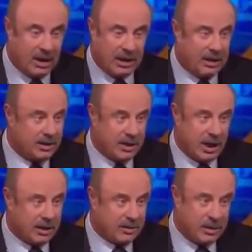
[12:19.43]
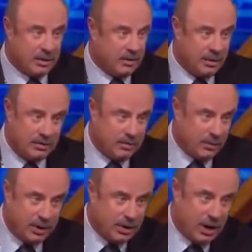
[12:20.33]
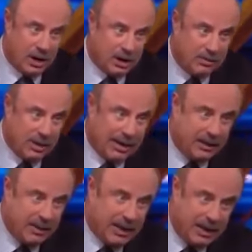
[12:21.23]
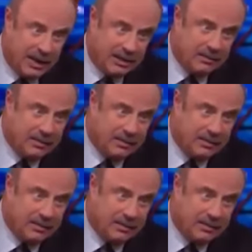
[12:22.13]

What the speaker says: and it's not true, boy, you ought to complain about him.